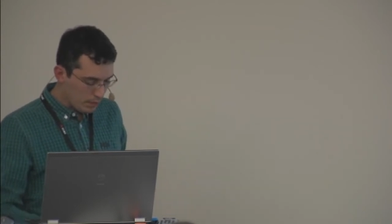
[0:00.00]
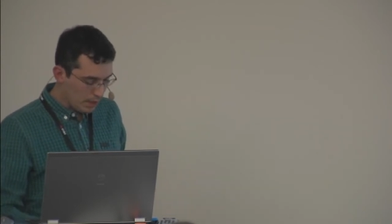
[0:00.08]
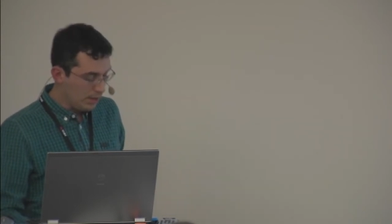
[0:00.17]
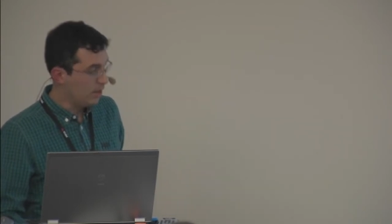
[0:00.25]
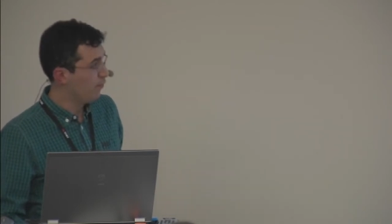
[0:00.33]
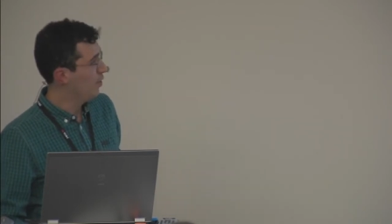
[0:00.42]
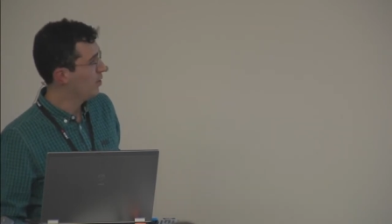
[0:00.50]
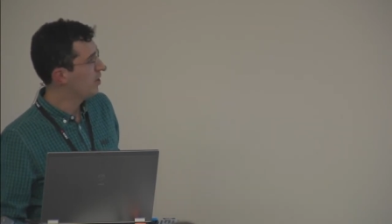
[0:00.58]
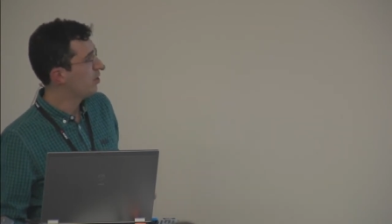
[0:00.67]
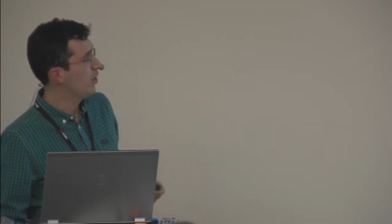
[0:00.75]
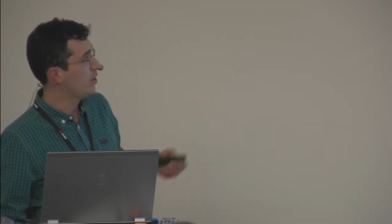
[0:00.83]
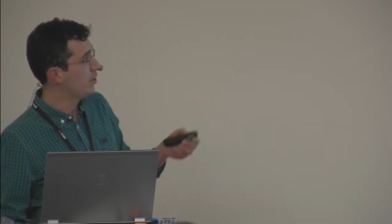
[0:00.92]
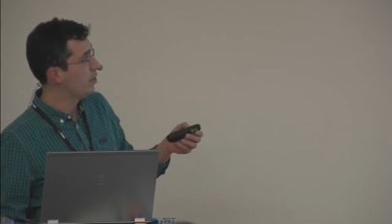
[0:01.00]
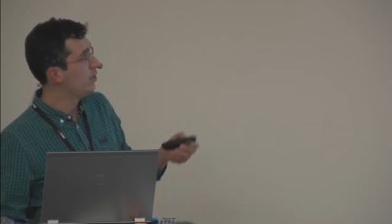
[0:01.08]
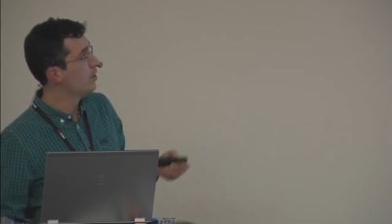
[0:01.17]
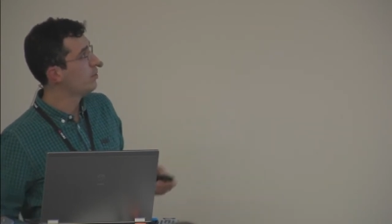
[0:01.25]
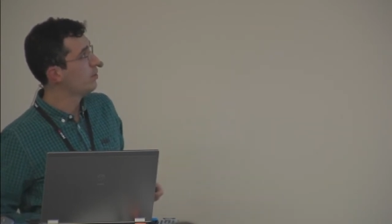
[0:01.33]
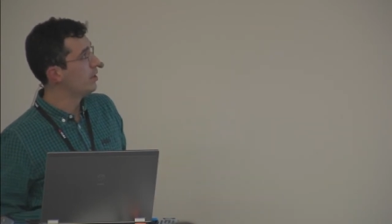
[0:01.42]
in the first iteration, so
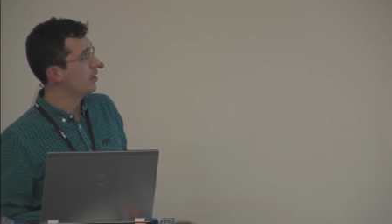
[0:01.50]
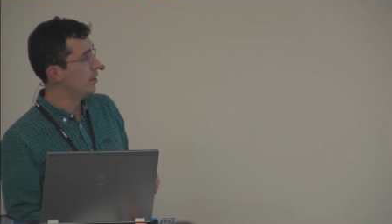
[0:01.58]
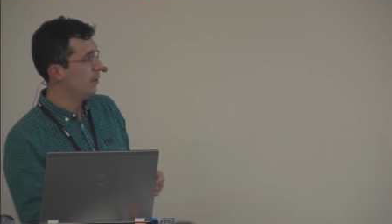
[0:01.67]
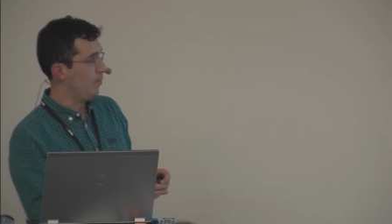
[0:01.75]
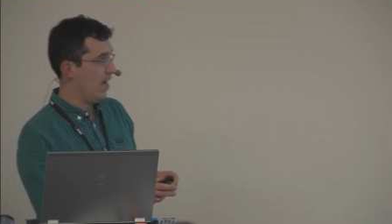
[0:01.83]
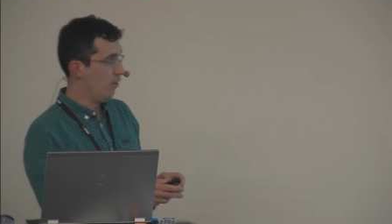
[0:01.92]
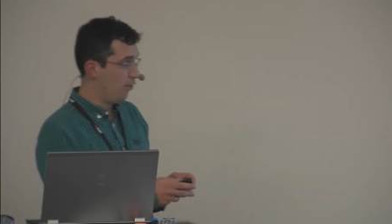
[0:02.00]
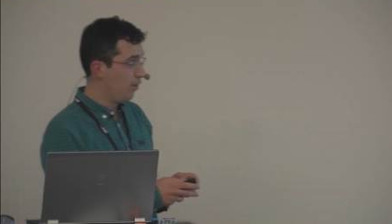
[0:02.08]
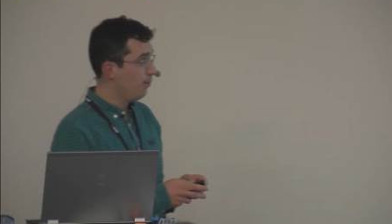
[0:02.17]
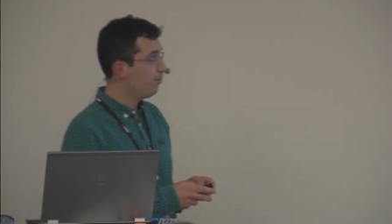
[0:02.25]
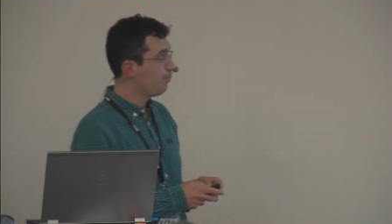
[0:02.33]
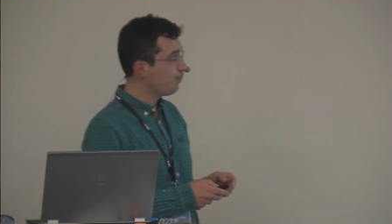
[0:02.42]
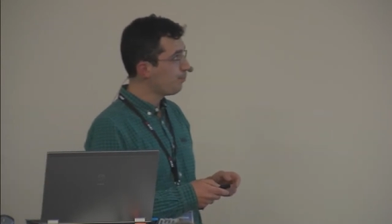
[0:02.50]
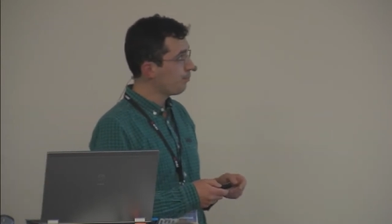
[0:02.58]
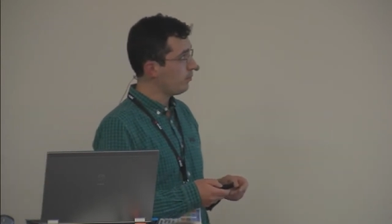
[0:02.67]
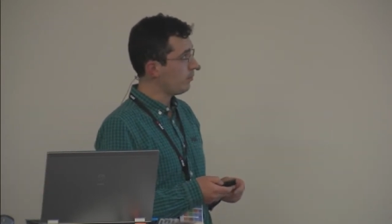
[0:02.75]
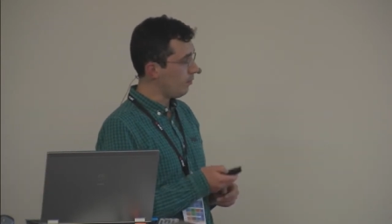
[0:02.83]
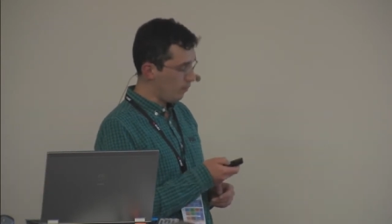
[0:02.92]
this was the alpha,
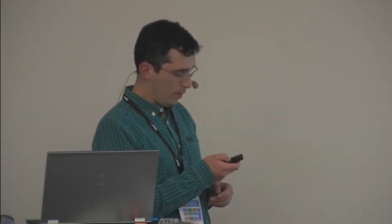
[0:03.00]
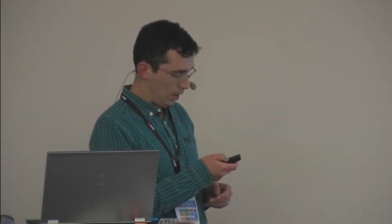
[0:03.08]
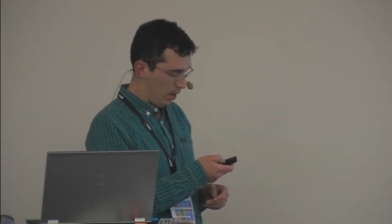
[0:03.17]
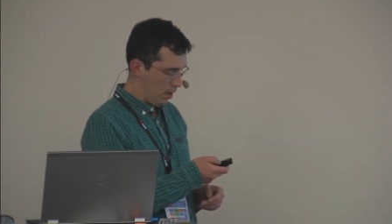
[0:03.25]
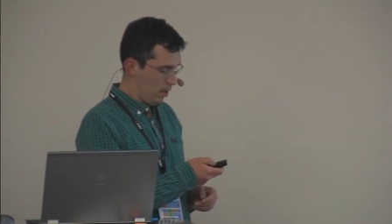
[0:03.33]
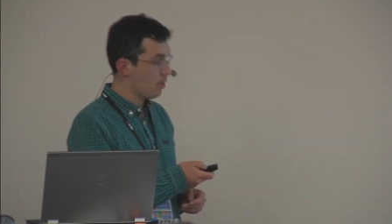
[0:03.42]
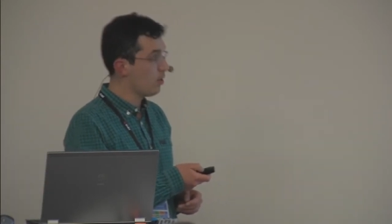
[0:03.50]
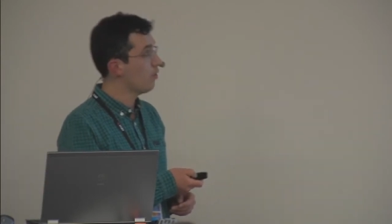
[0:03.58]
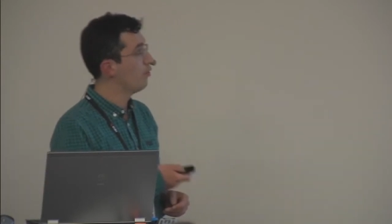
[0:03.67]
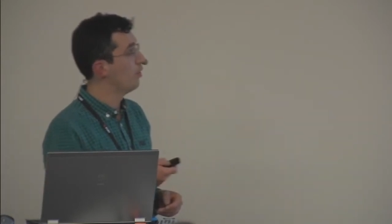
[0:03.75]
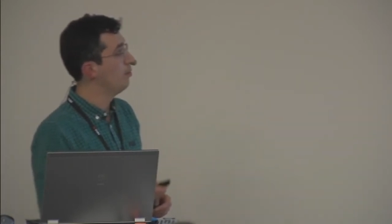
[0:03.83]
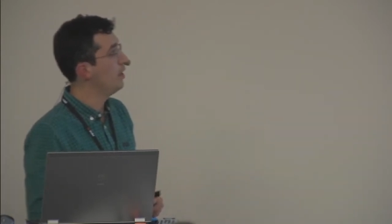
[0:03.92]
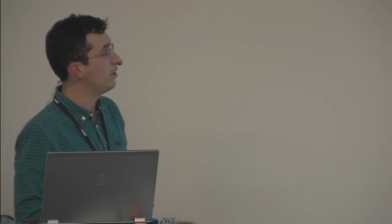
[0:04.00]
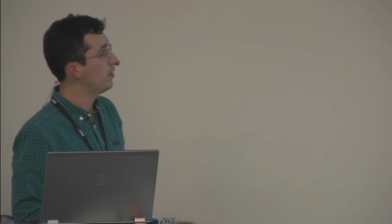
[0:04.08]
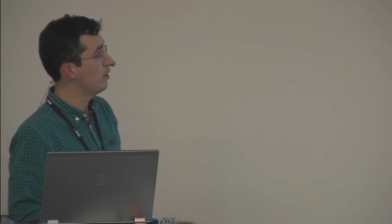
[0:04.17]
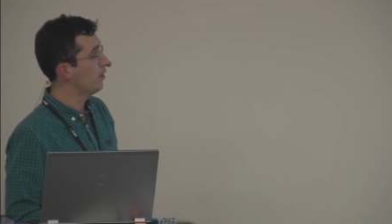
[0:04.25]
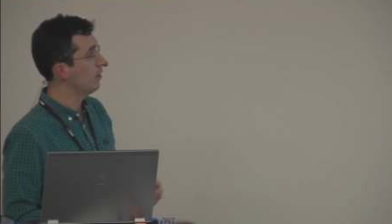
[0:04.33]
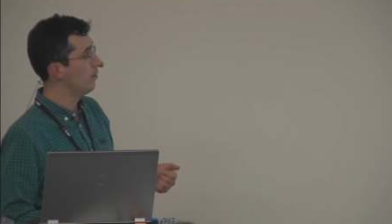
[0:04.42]
and for the
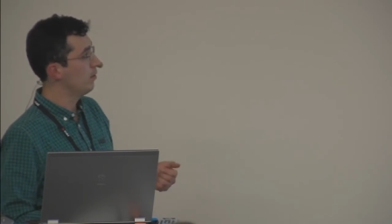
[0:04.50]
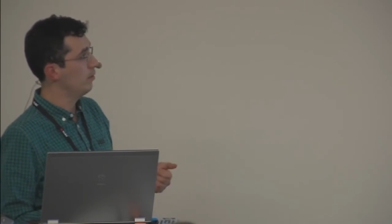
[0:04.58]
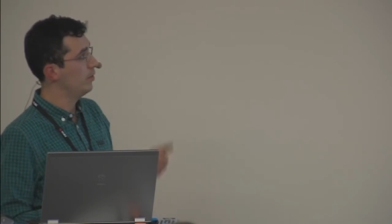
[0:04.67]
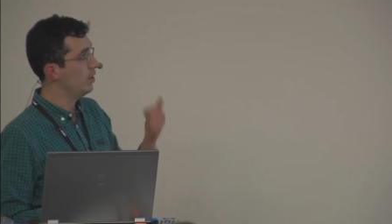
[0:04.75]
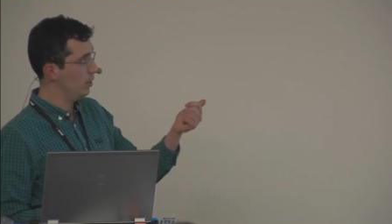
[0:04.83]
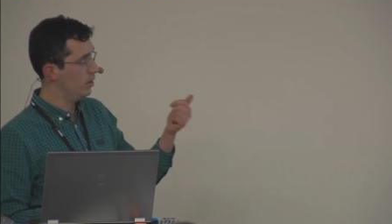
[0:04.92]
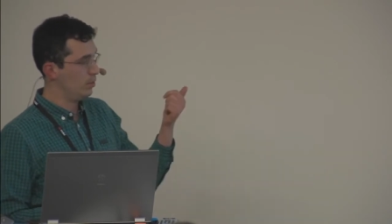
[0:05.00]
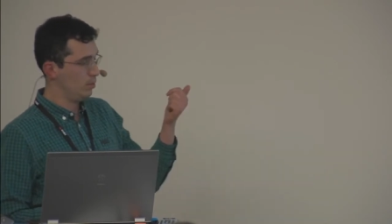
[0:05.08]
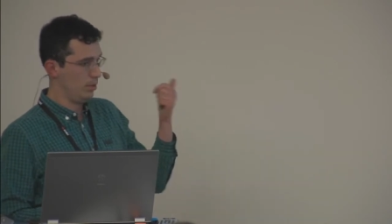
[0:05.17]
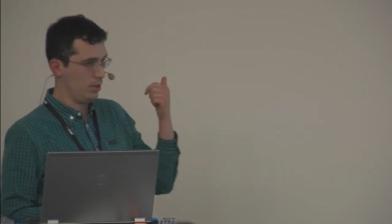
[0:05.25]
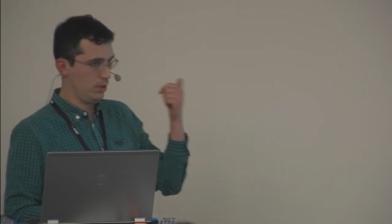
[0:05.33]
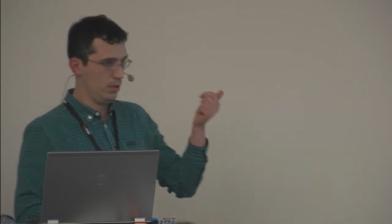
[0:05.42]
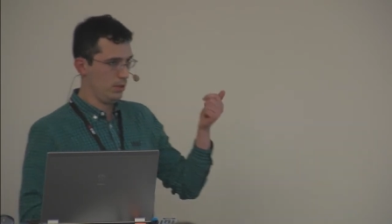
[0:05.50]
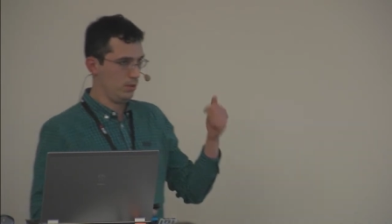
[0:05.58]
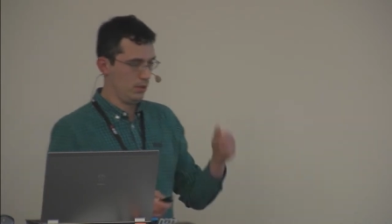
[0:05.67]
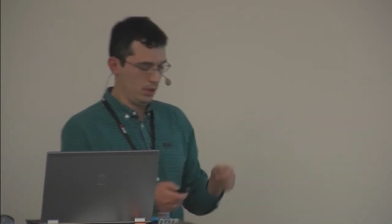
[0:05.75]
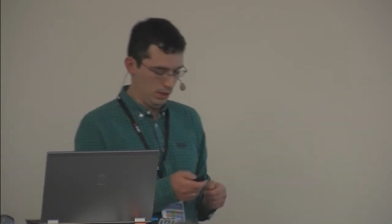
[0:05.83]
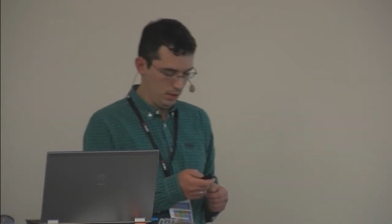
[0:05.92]
beta, th this was this was
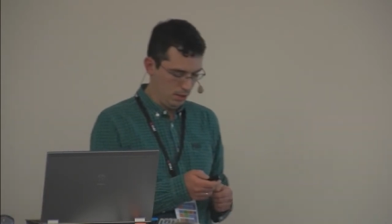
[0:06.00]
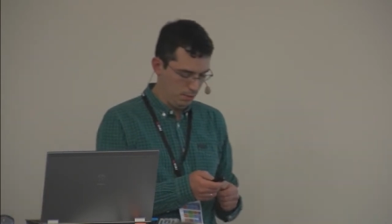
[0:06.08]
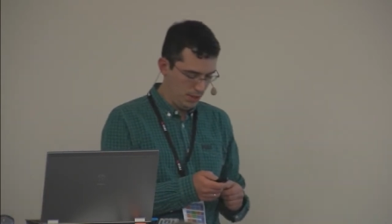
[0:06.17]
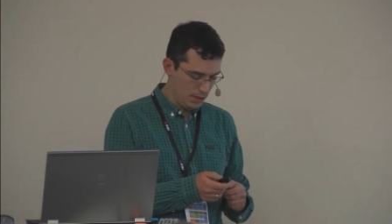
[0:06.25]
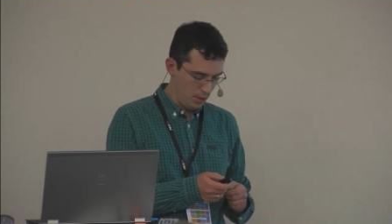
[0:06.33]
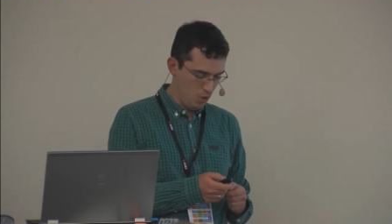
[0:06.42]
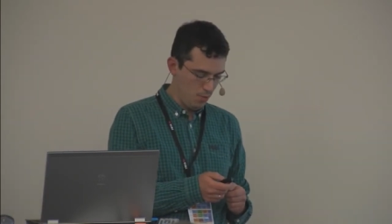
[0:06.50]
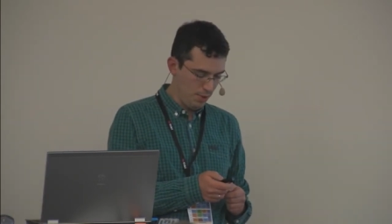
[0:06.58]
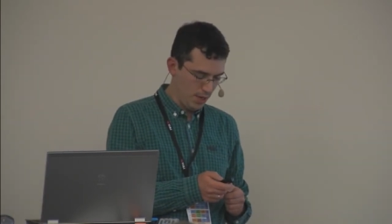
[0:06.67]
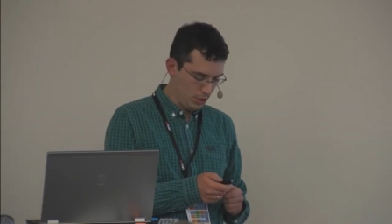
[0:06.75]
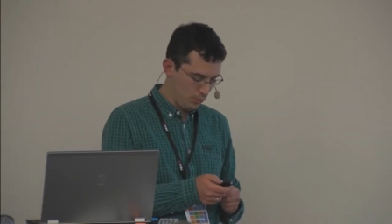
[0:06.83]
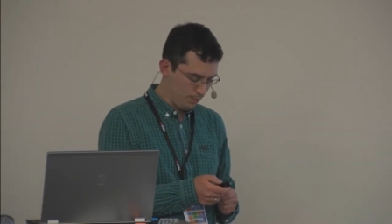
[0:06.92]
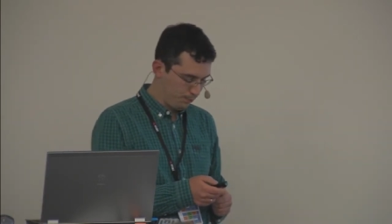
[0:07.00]
the the beta homepage,